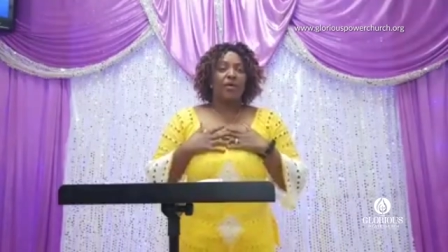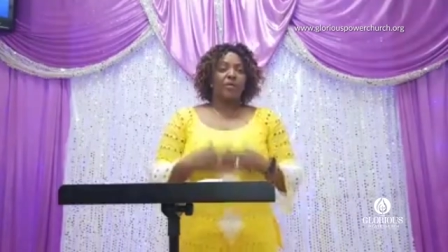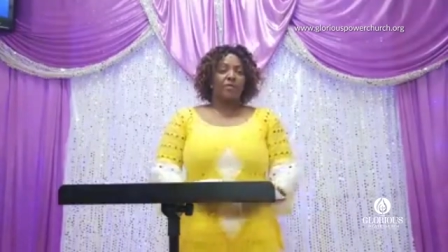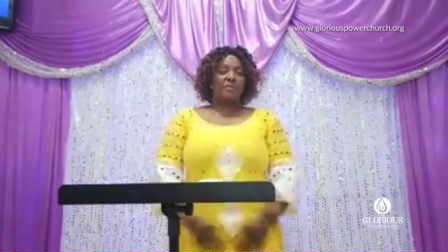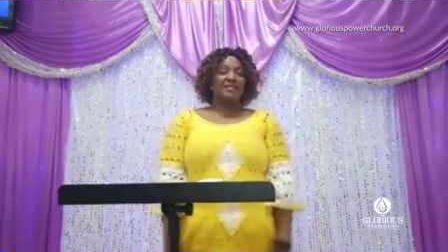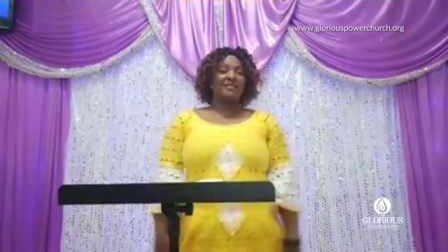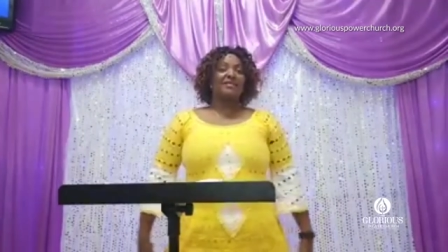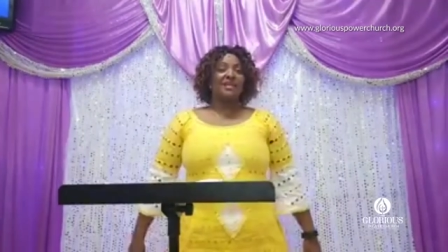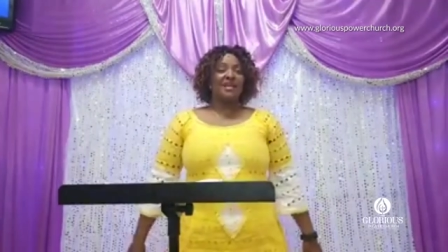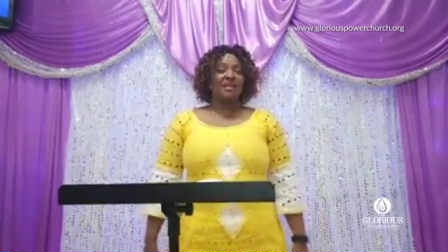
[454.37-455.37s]
Oh, my
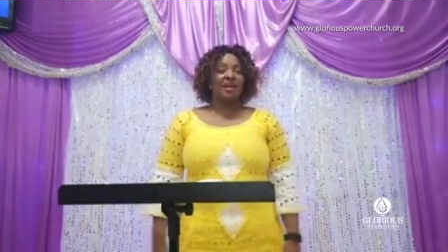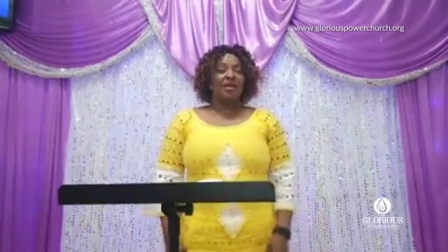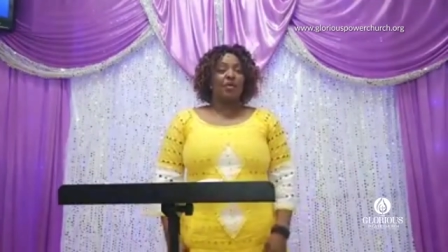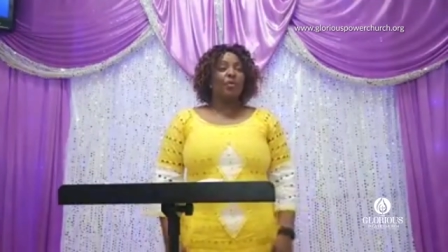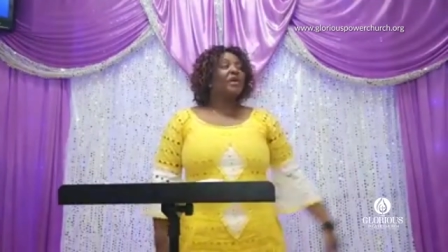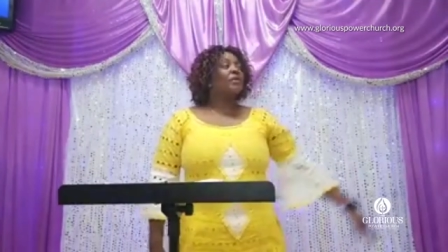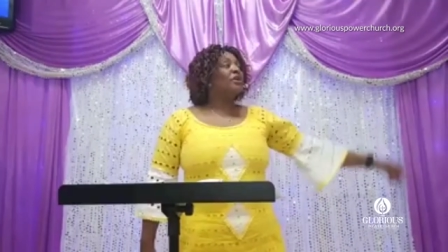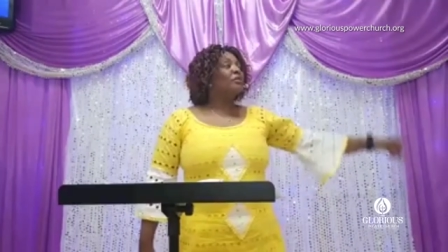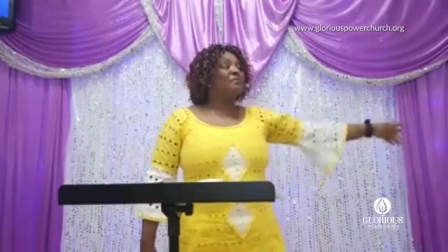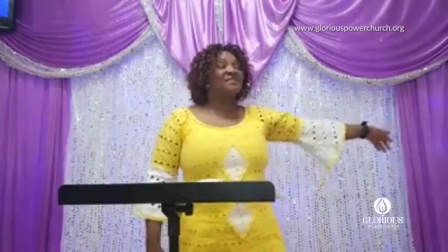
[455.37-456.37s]
sisters, mm. we
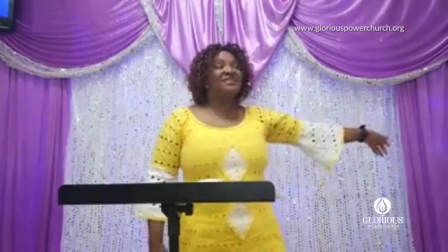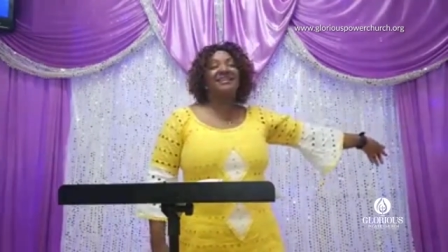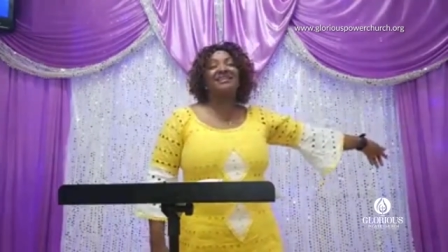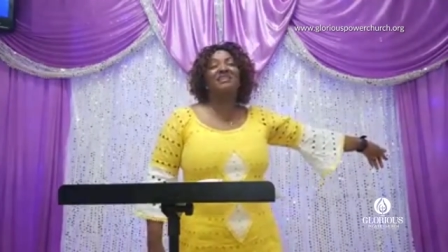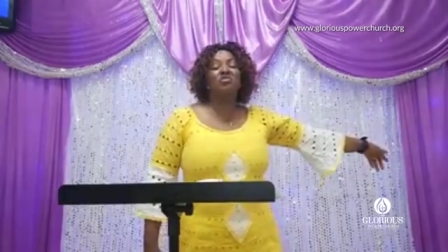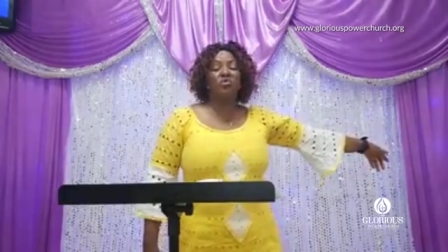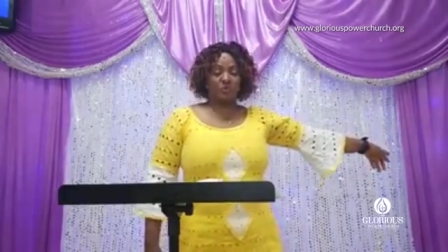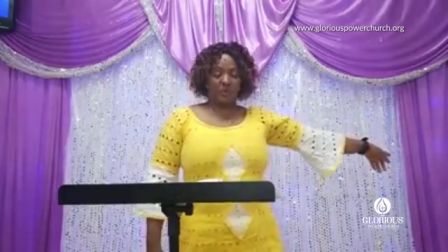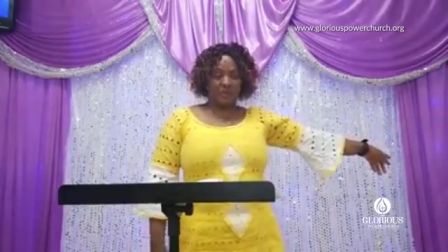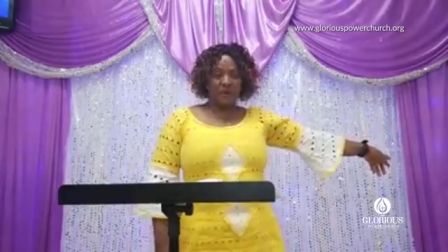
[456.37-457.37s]
will be seen in
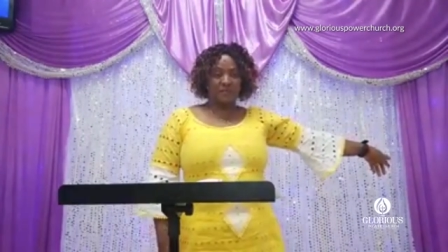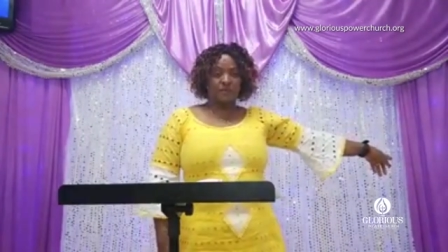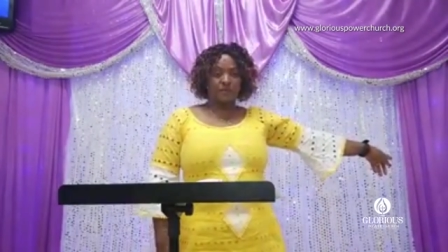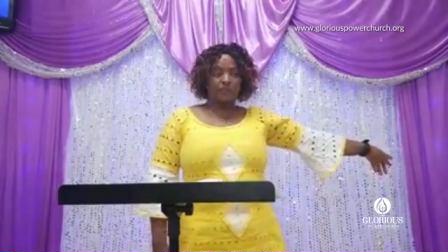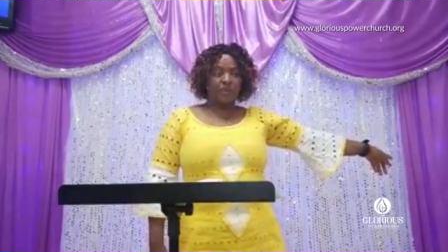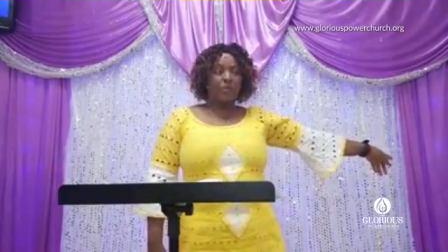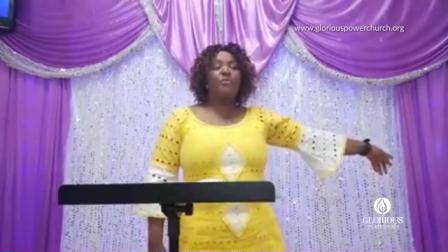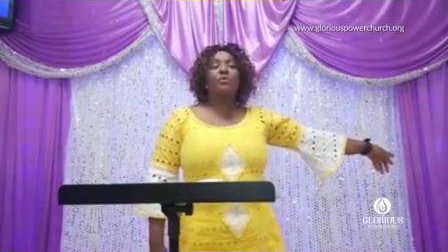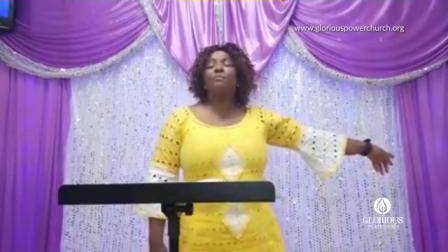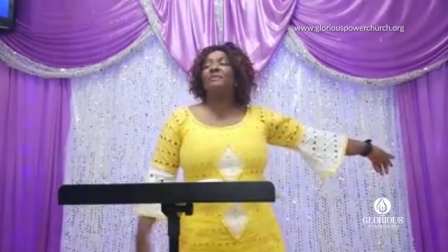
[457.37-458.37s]
newspapers. Mm-hmm.
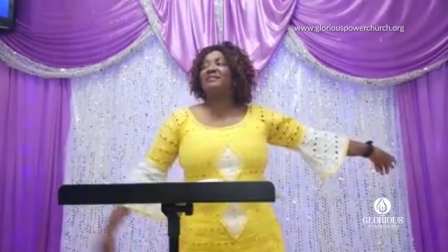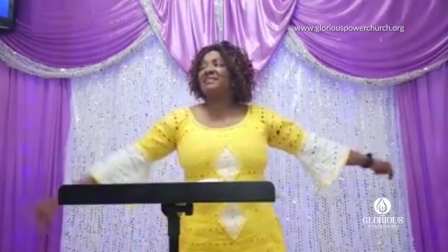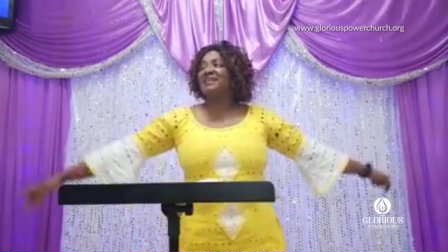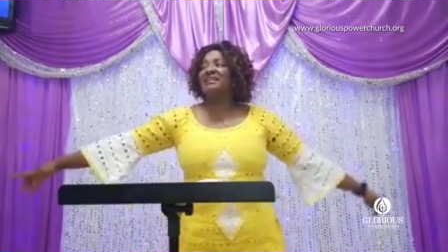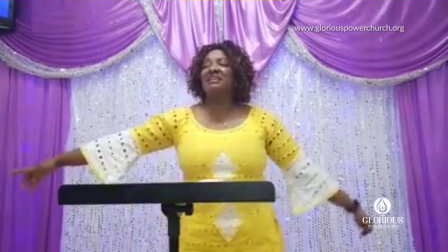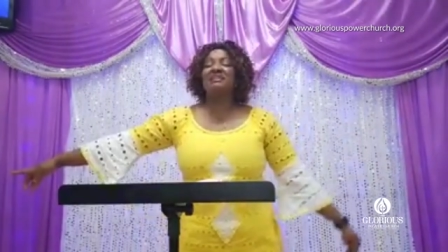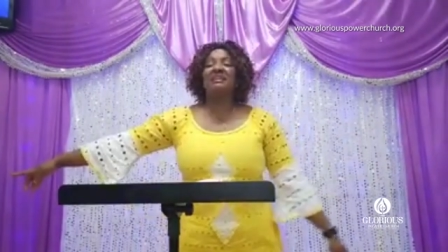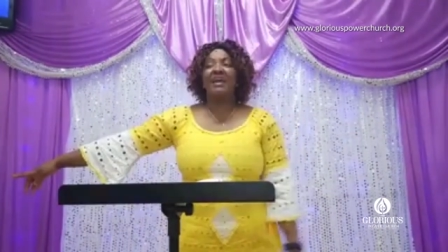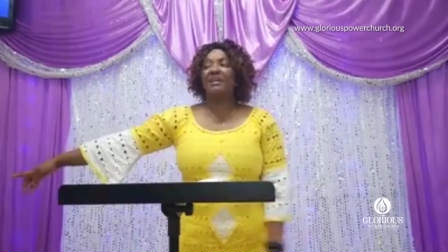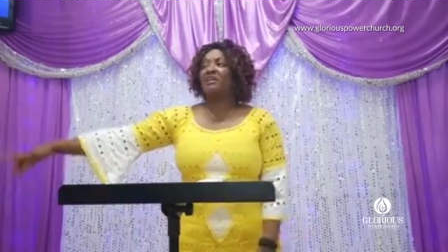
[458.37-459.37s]
We will be seen in,
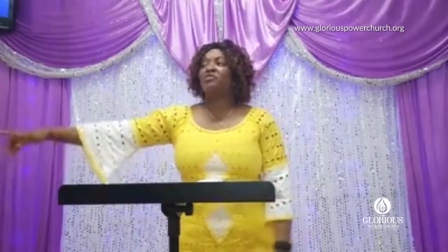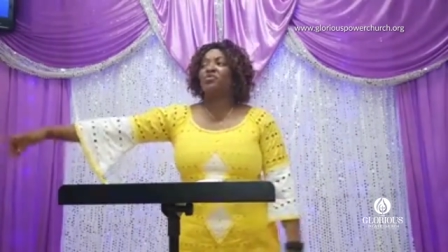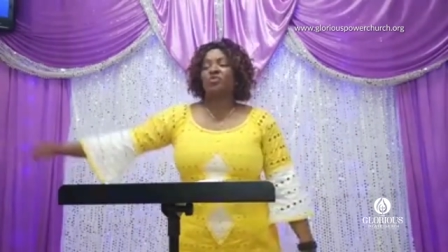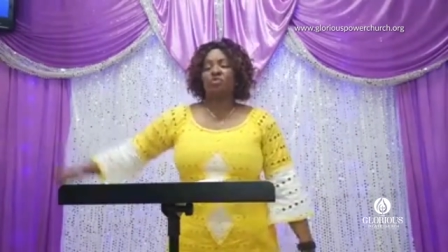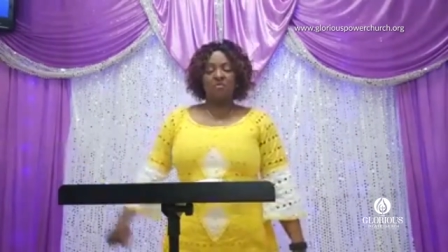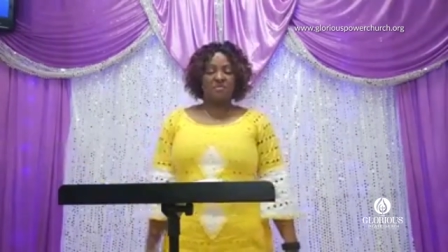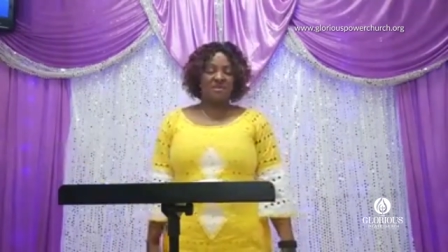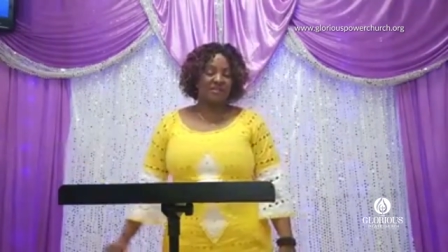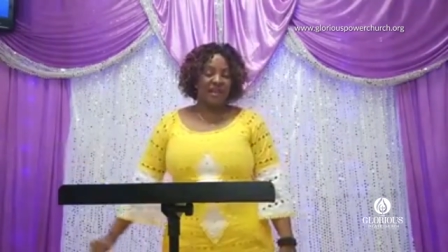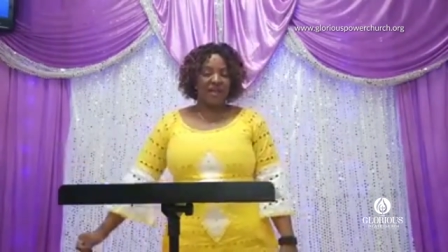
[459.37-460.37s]
in, um, in social
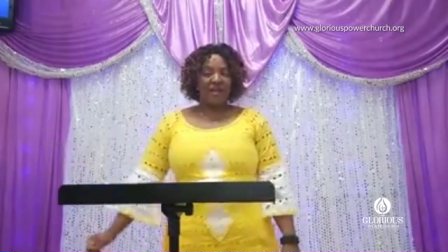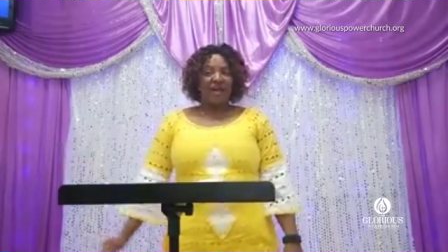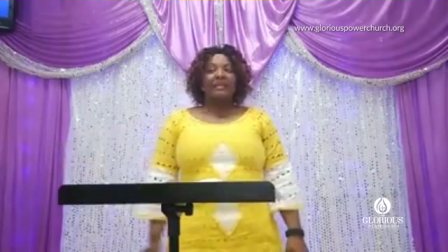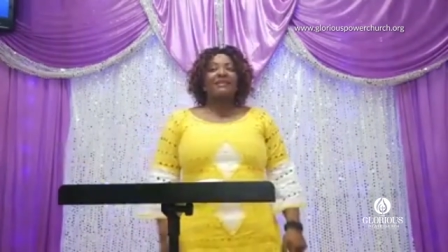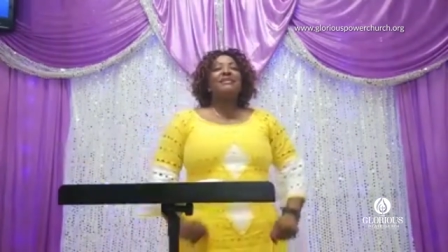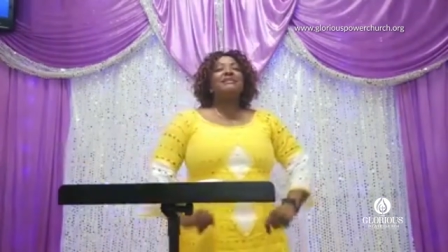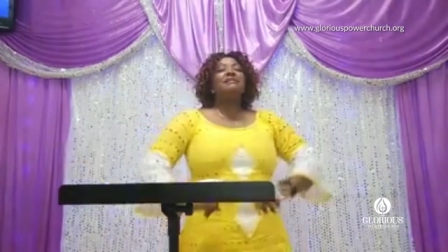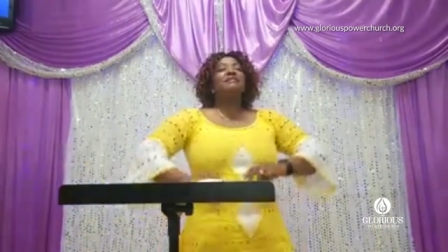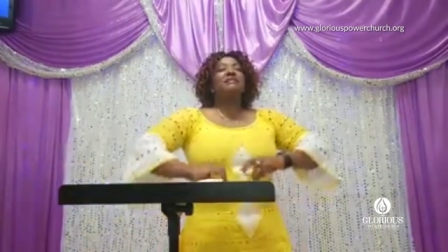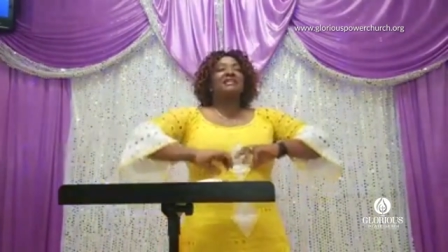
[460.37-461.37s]
media. Mm-hmm
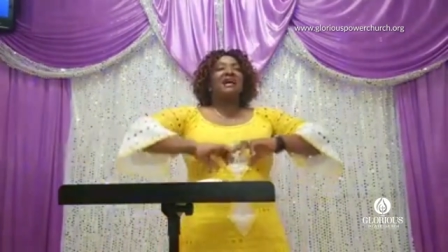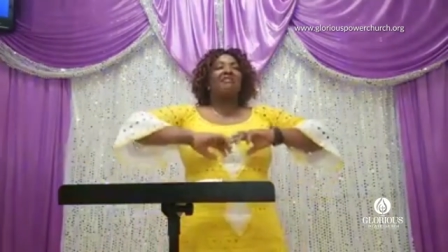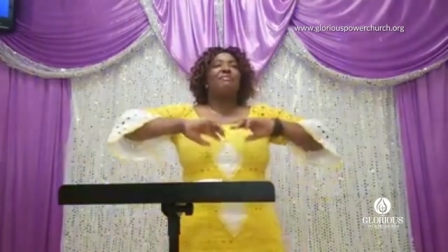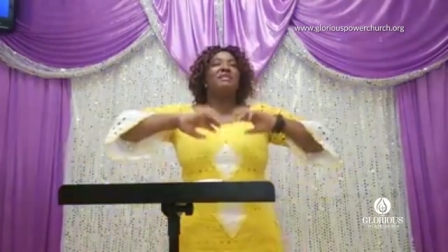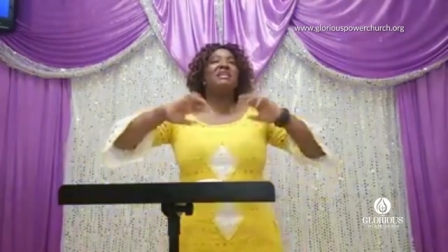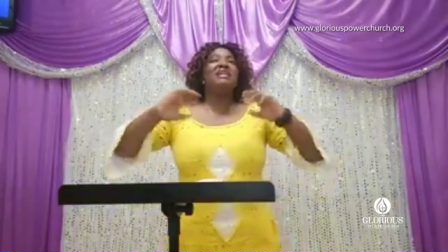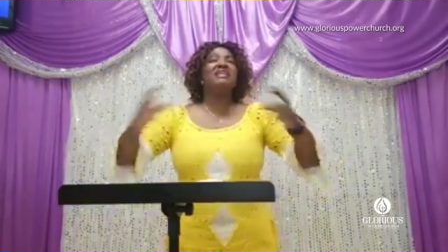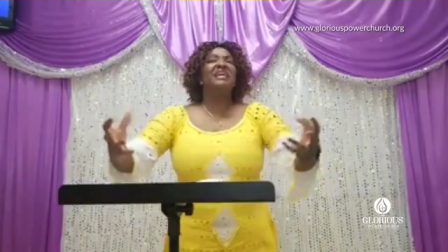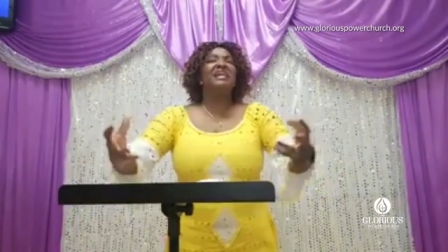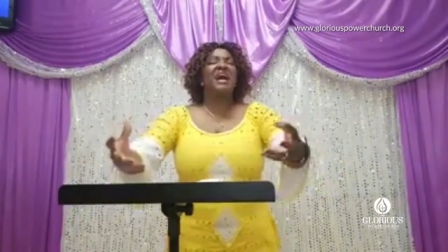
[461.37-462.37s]
things that have been
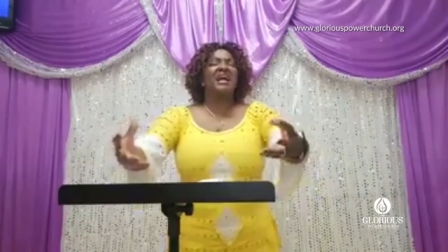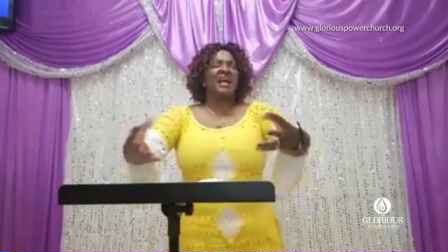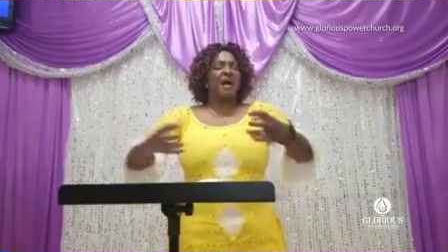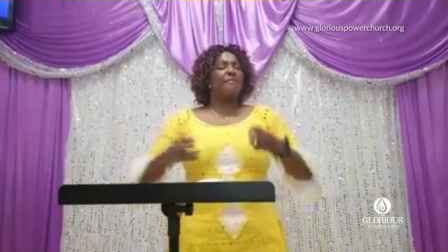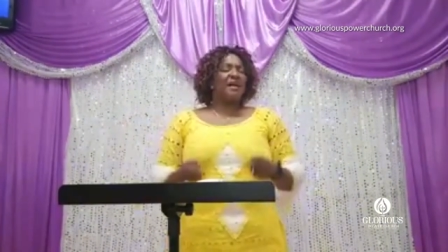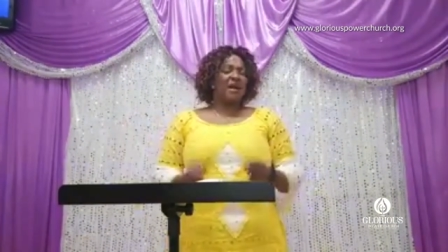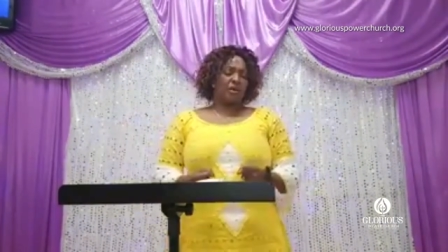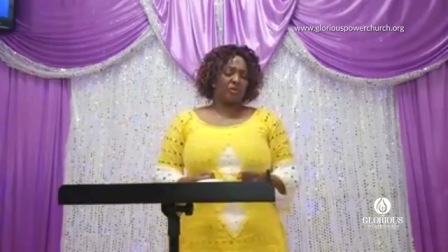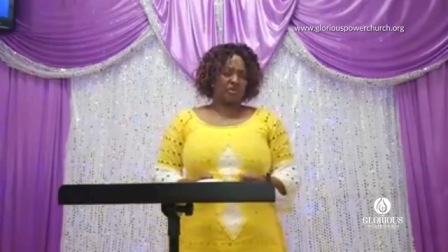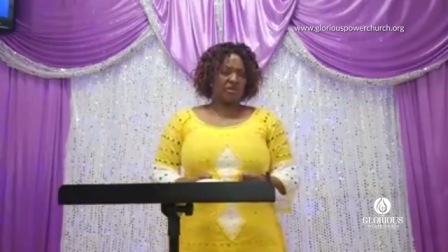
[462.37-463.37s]
hidden are coming
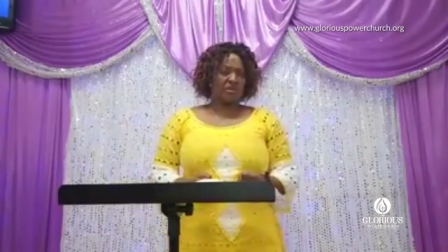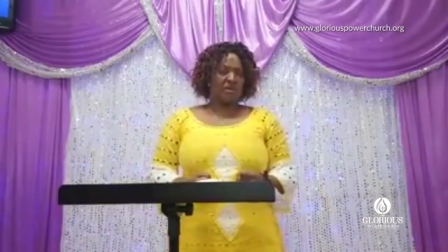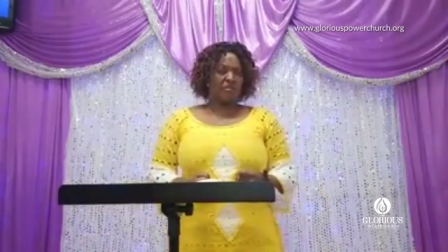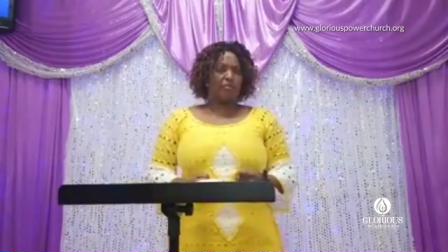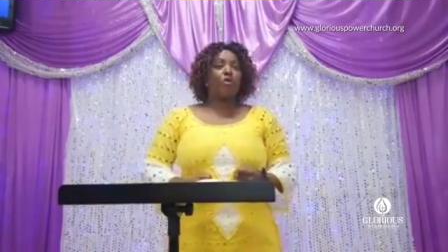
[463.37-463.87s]
out mm.